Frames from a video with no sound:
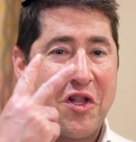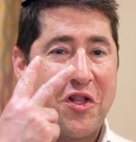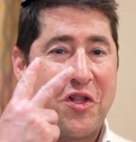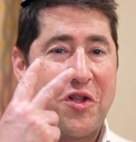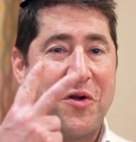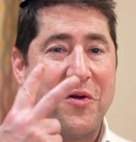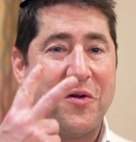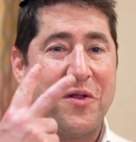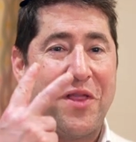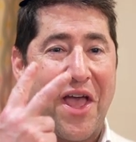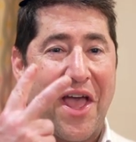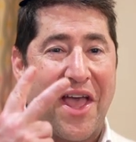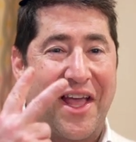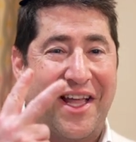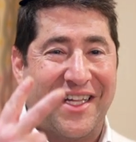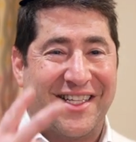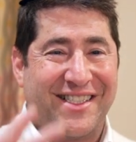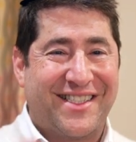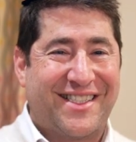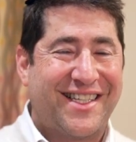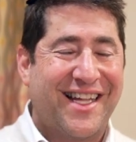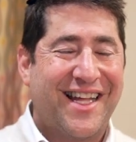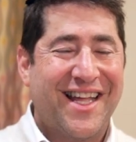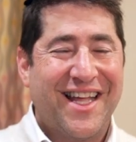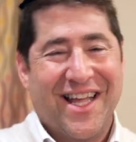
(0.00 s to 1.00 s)
2
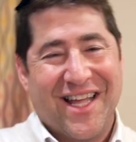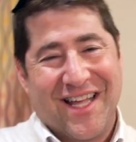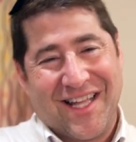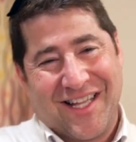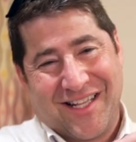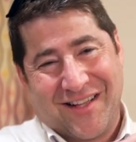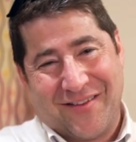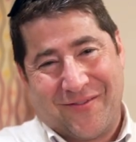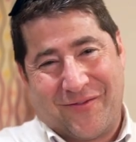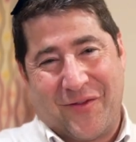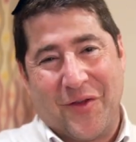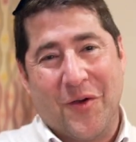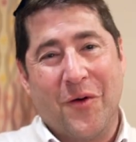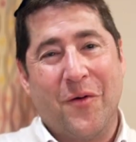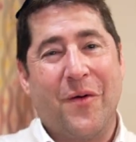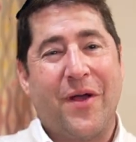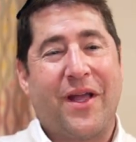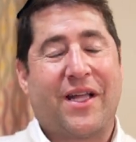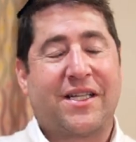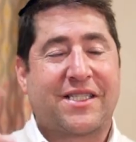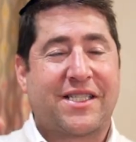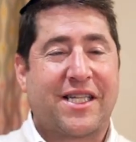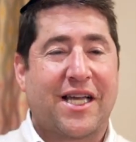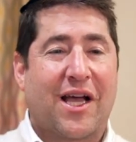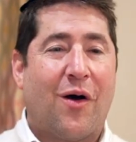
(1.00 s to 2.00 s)
days, a few
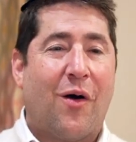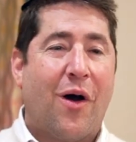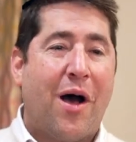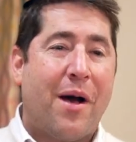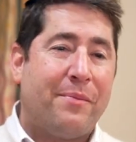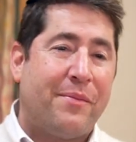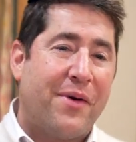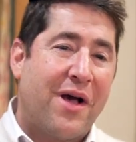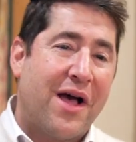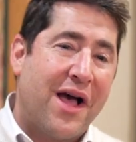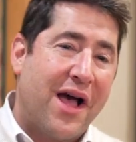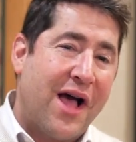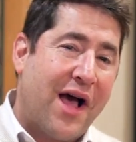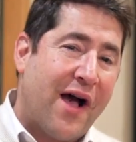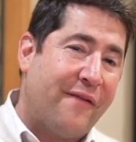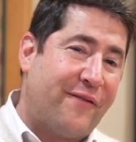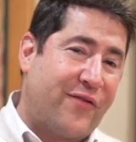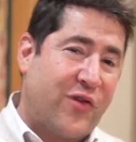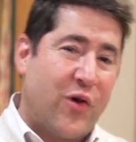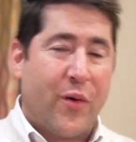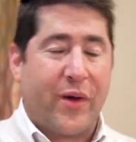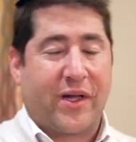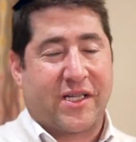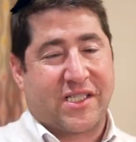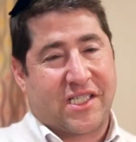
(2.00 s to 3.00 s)
weeks to go up, a
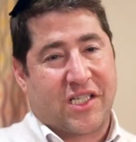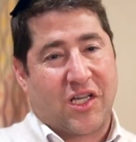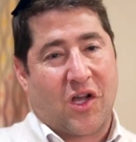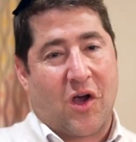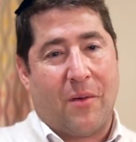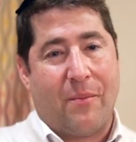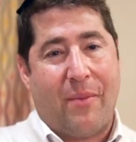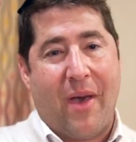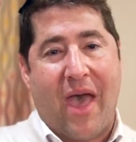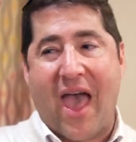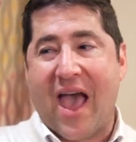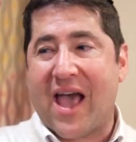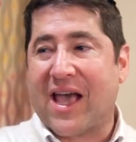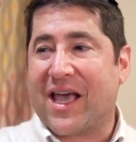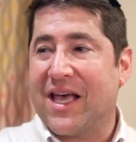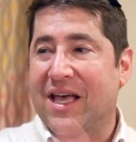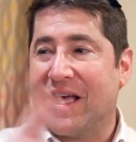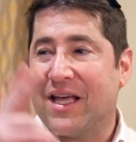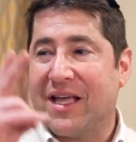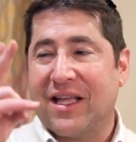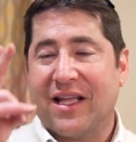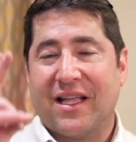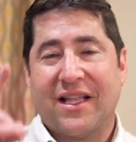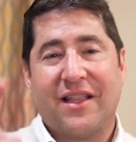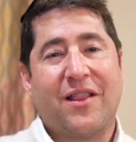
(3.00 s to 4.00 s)
few weeks to go back.
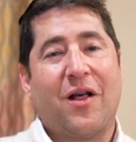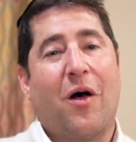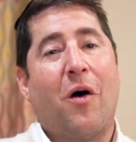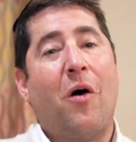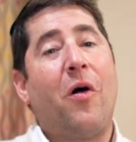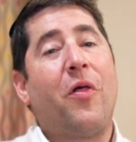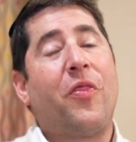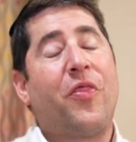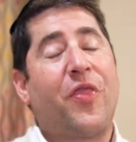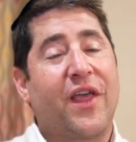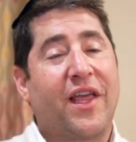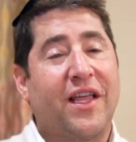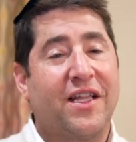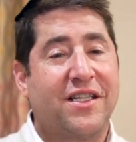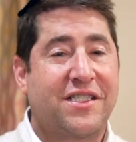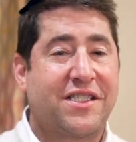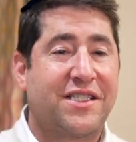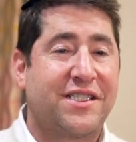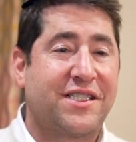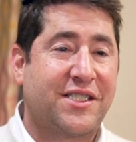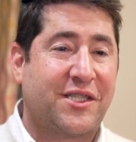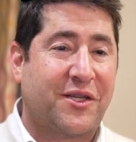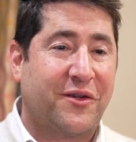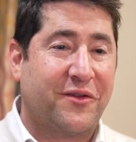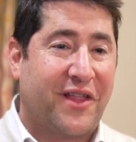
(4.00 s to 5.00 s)
The whole thing
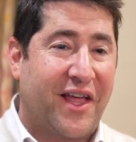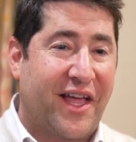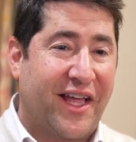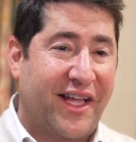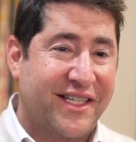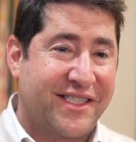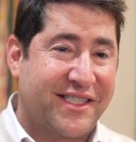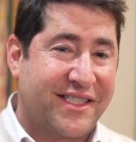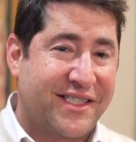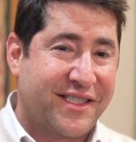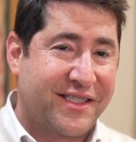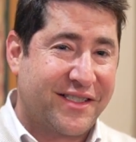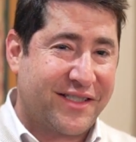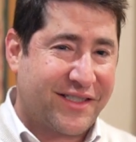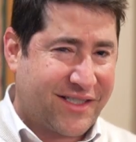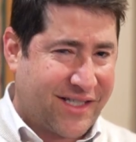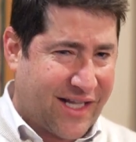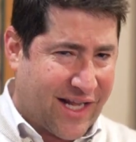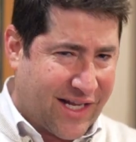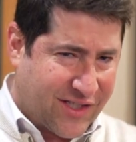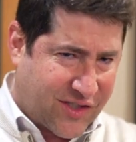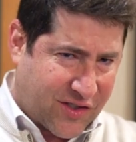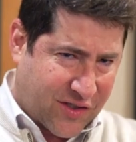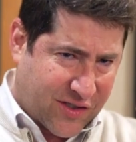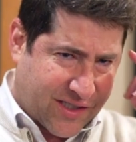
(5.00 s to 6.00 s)
is 2 days. It's
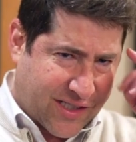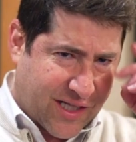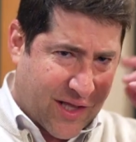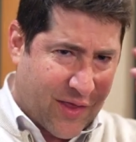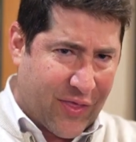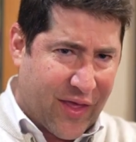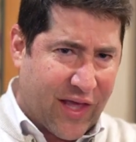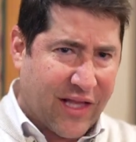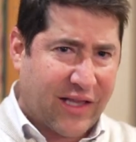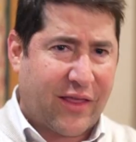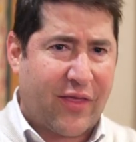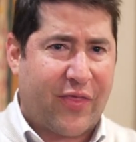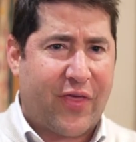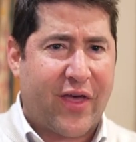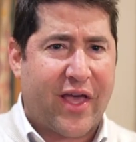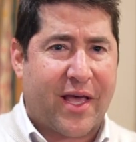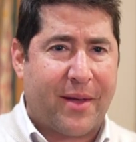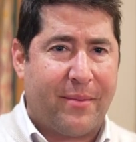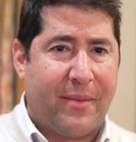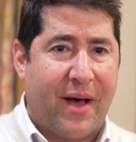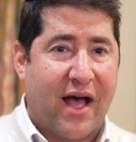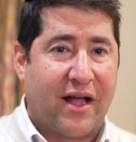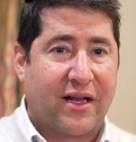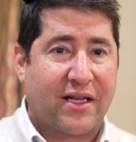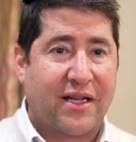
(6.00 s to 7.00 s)
an interesting thing to think
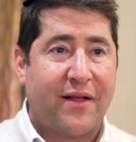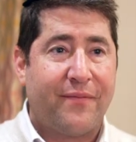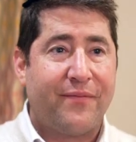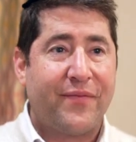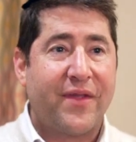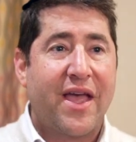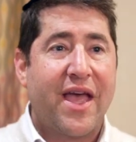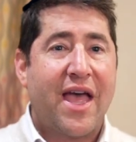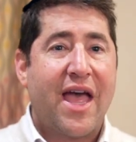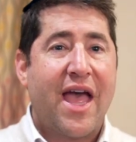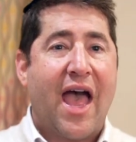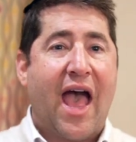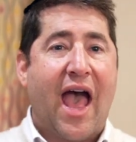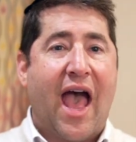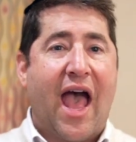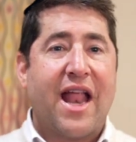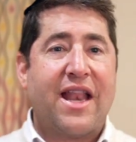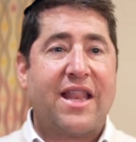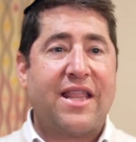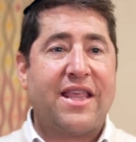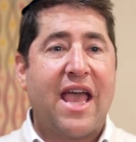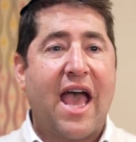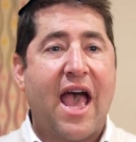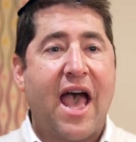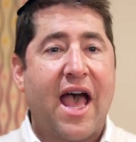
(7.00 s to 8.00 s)
about.
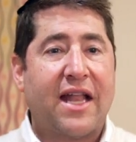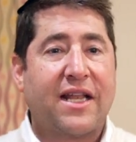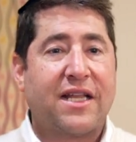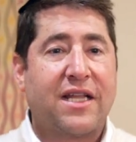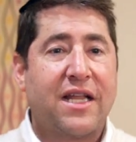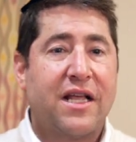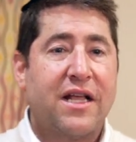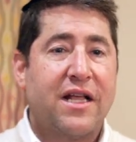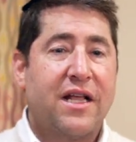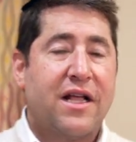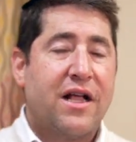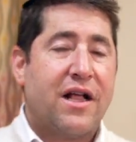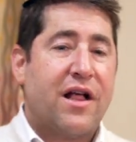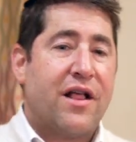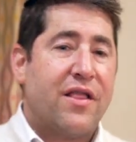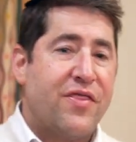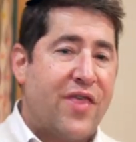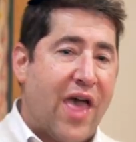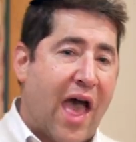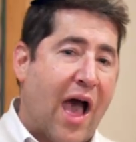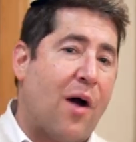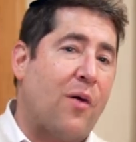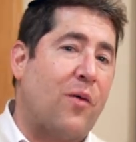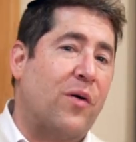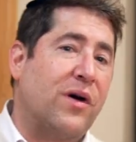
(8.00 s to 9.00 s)
And yet,
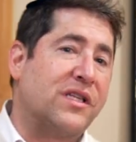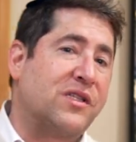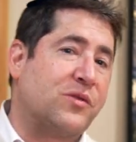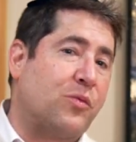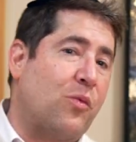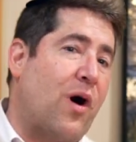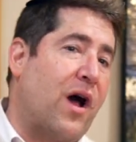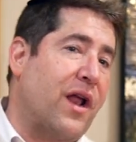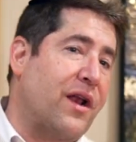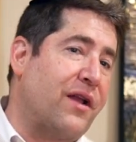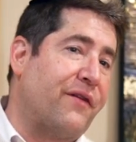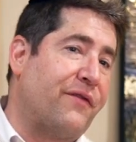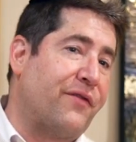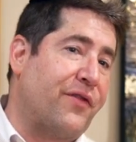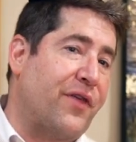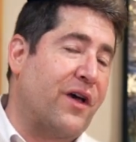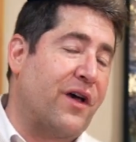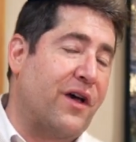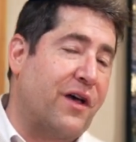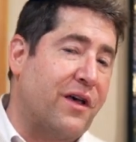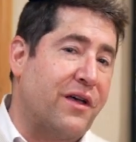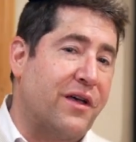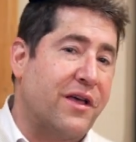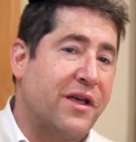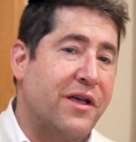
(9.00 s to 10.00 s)
that was one of
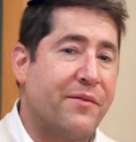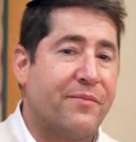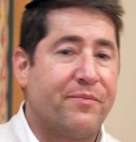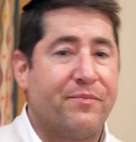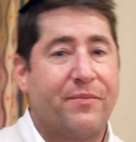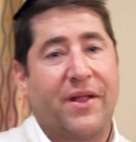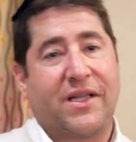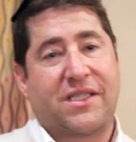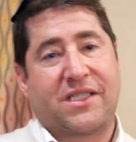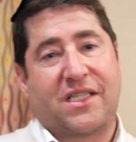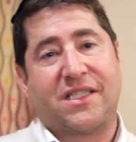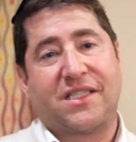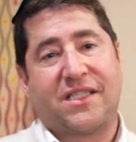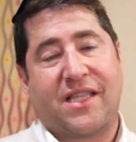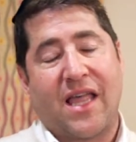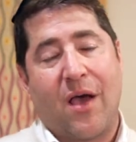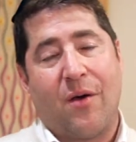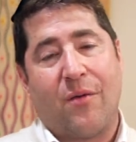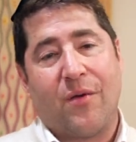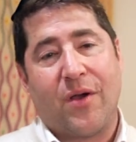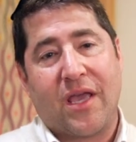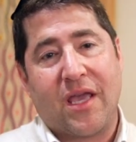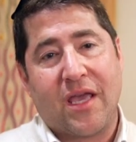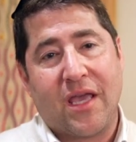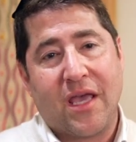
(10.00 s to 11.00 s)
the mitzvahs
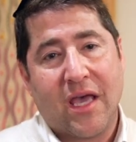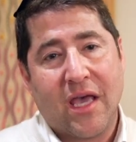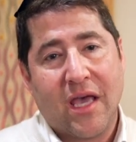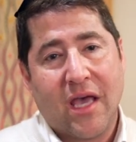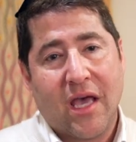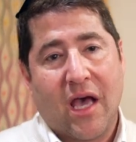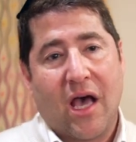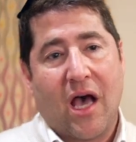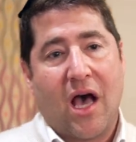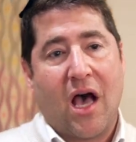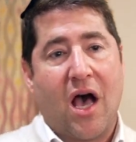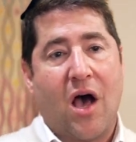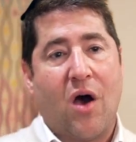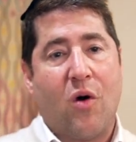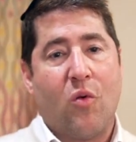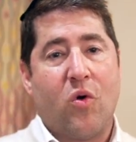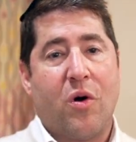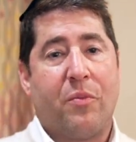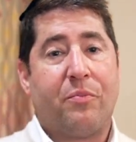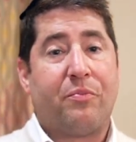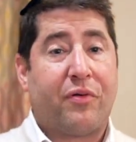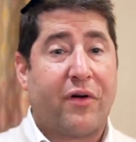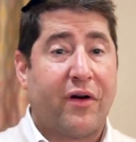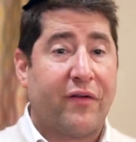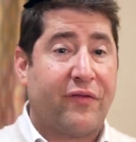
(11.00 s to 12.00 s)
that we
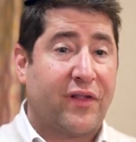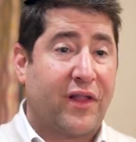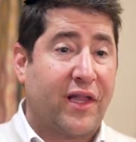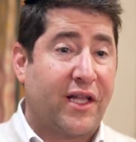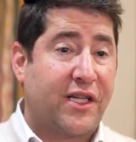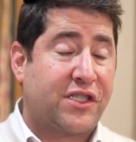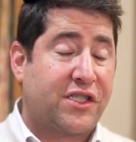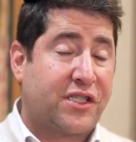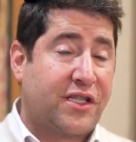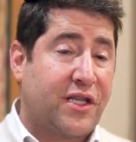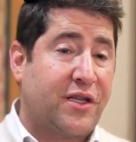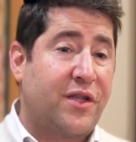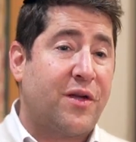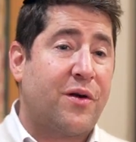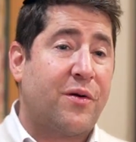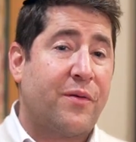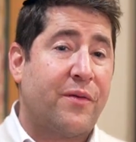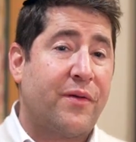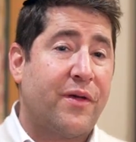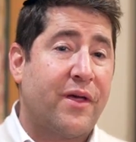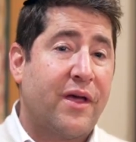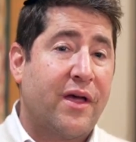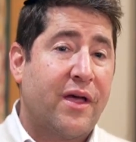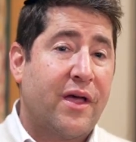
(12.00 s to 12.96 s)
were privileged to do.